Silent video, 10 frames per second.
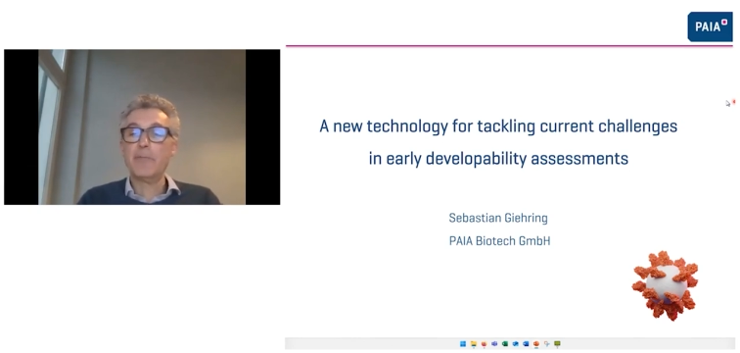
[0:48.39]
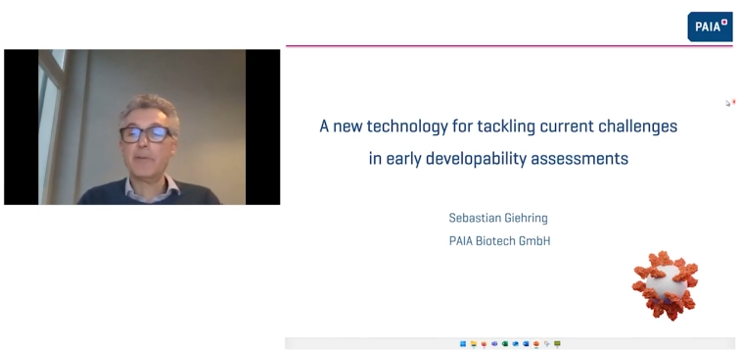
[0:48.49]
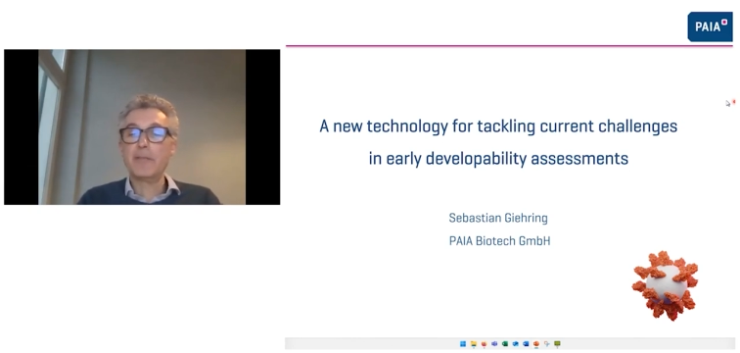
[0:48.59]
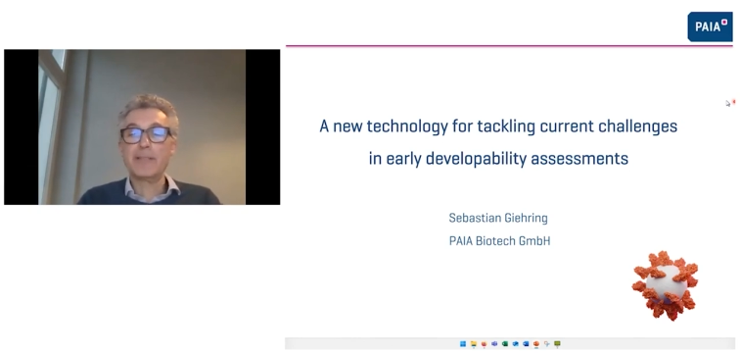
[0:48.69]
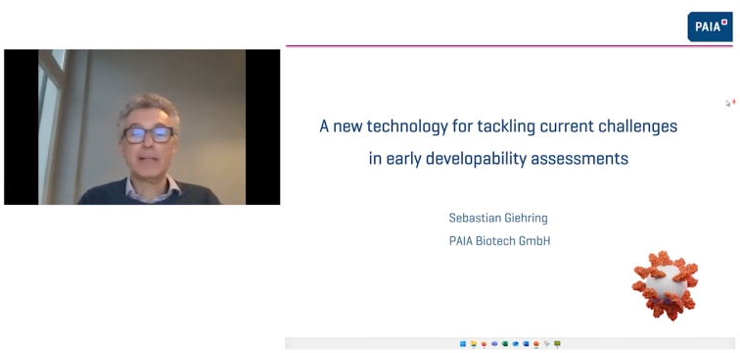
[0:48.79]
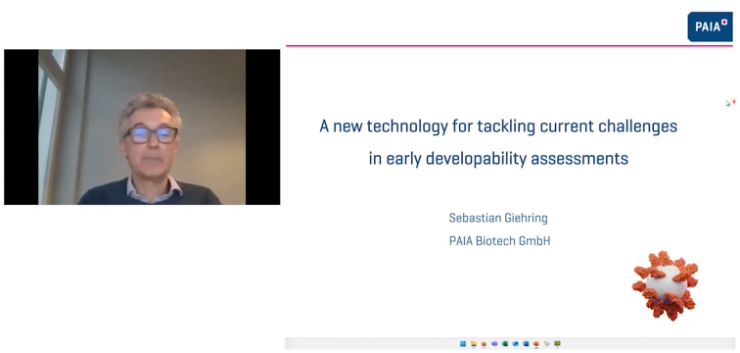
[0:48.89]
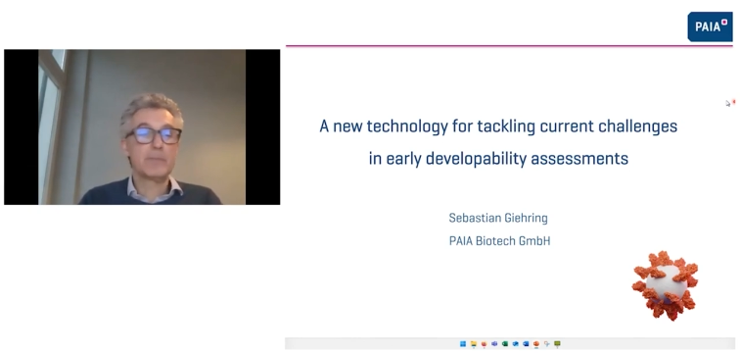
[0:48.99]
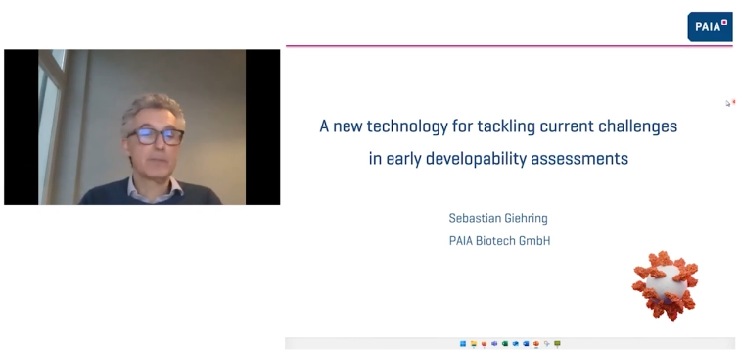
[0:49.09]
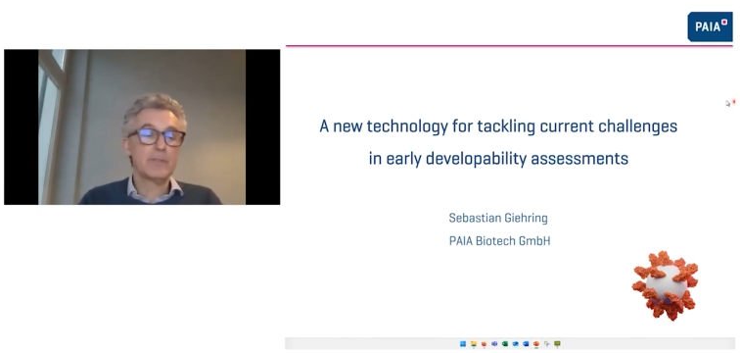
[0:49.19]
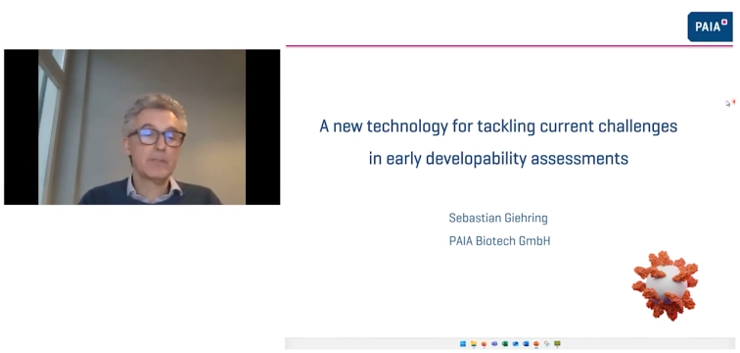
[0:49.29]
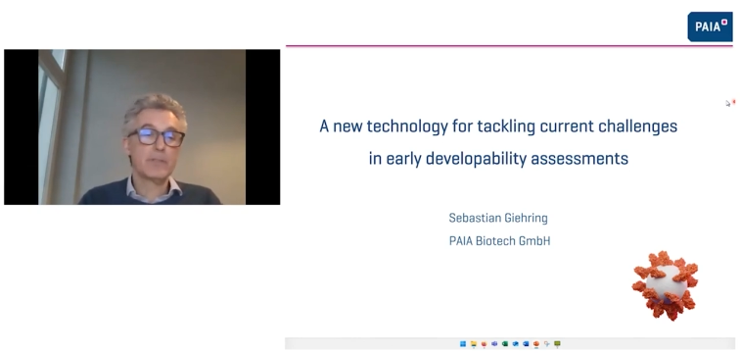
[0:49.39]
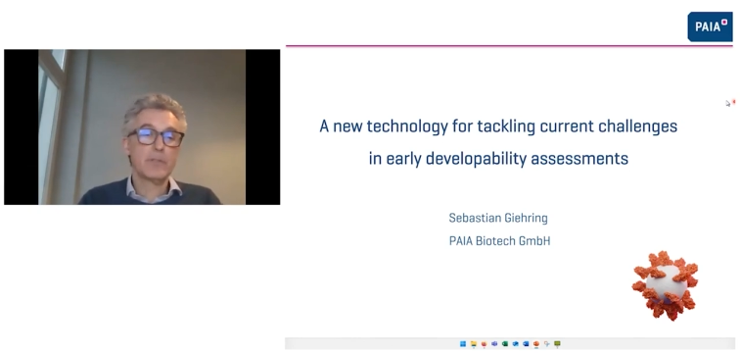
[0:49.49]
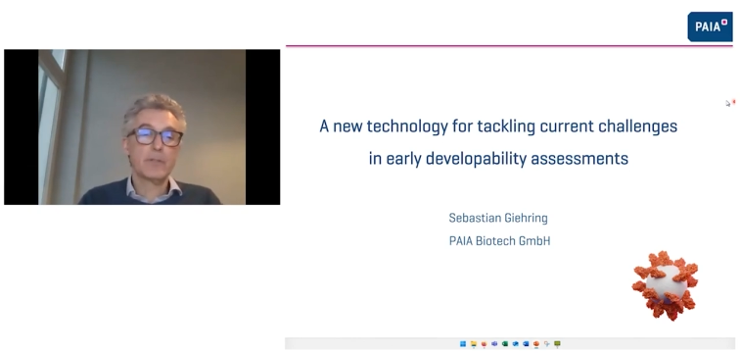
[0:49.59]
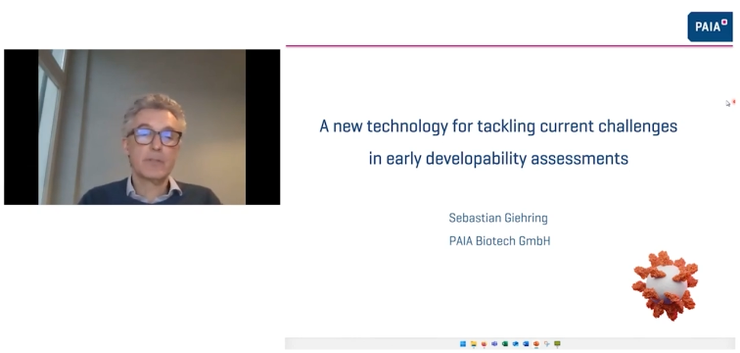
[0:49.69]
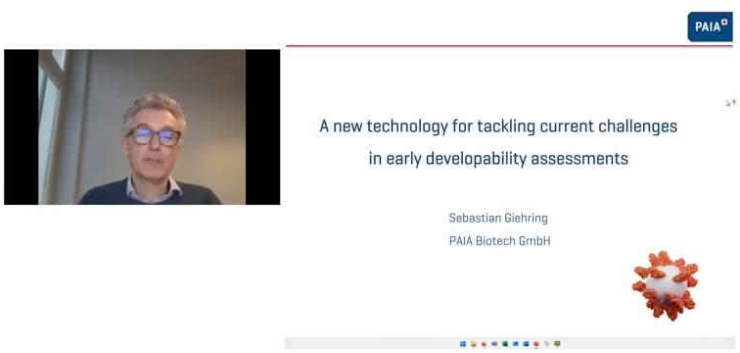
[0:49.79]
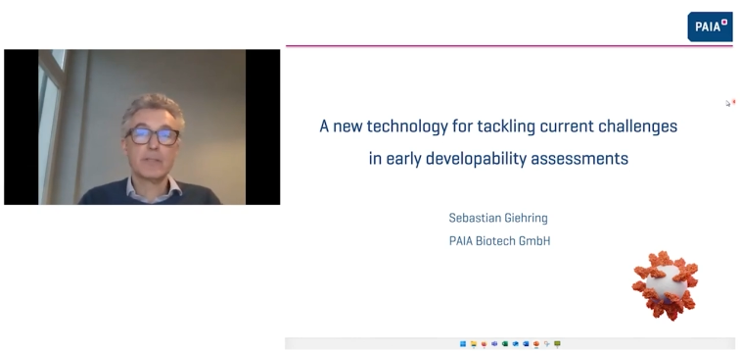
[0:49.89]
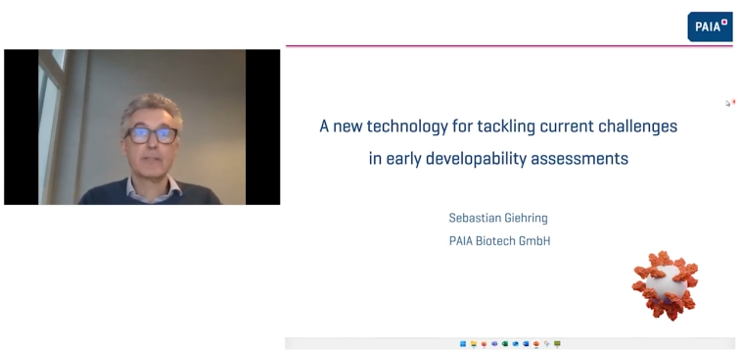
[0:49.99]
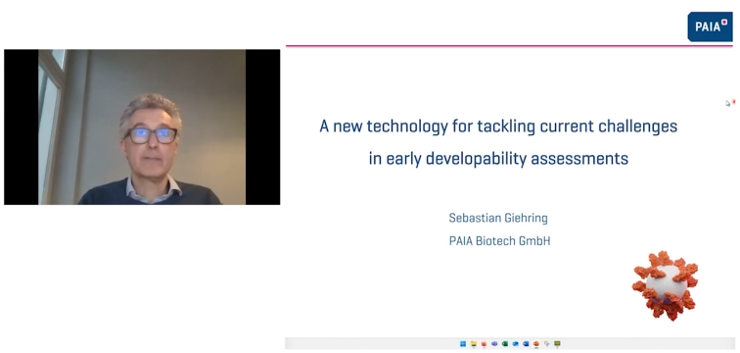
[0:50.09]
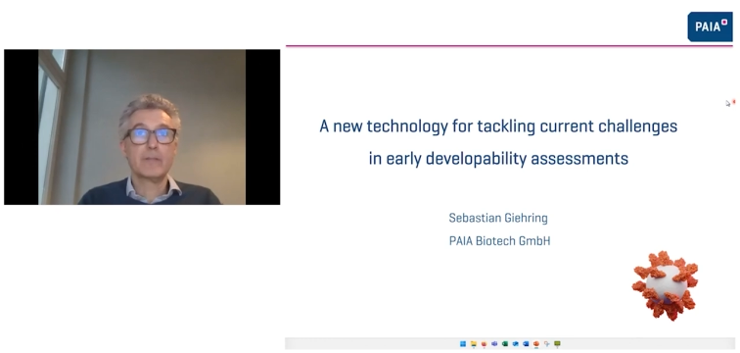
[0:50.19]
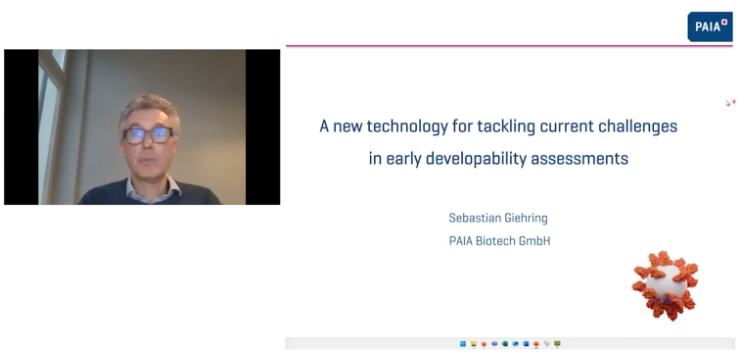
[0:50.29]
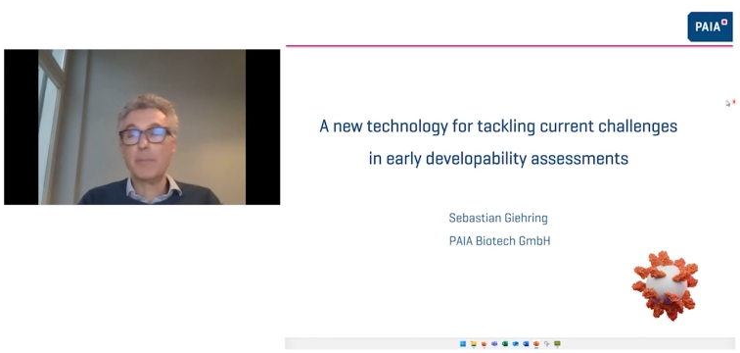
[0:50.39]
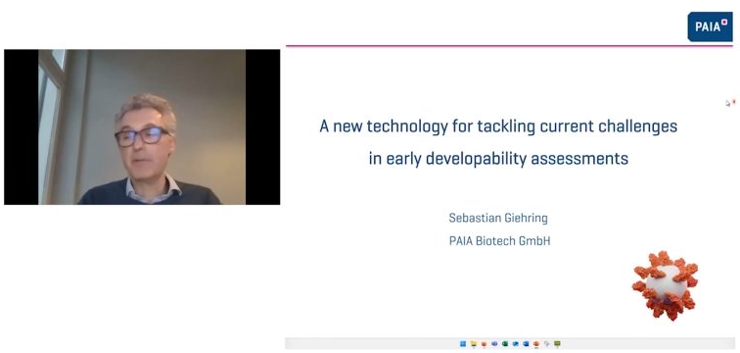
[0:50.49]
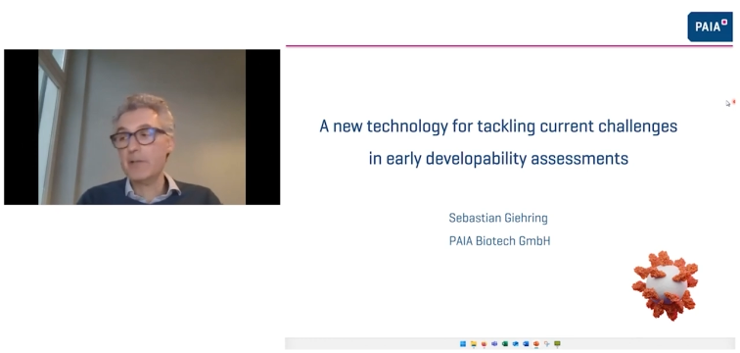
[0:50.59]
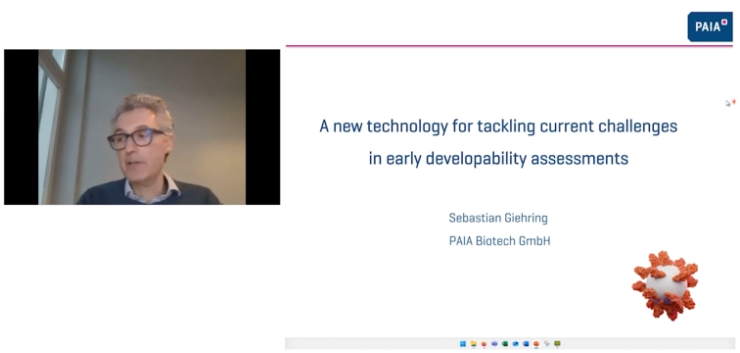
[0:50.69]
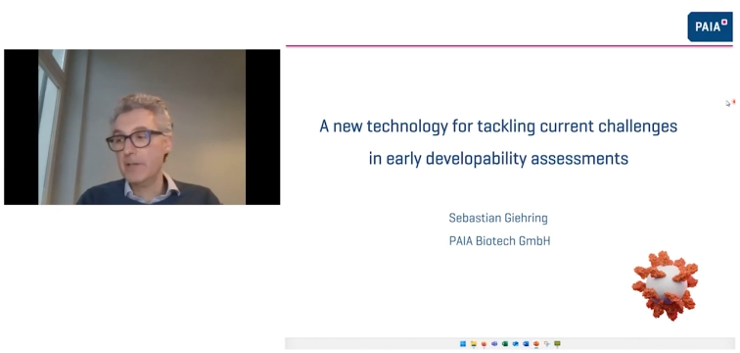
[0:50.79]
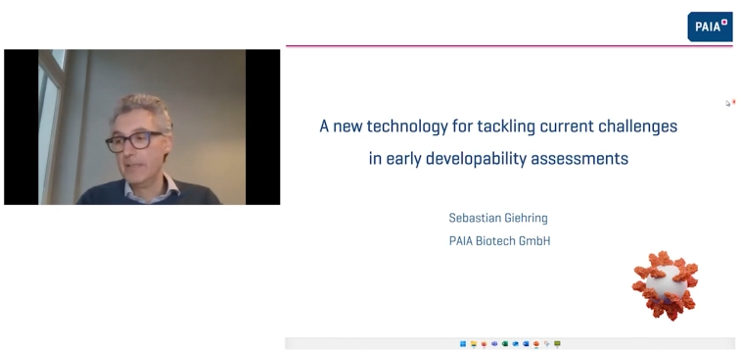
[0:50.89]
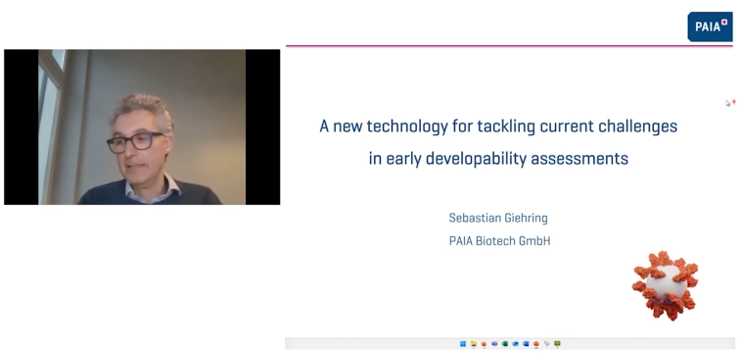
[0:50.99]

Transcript: for the time to join this webinar.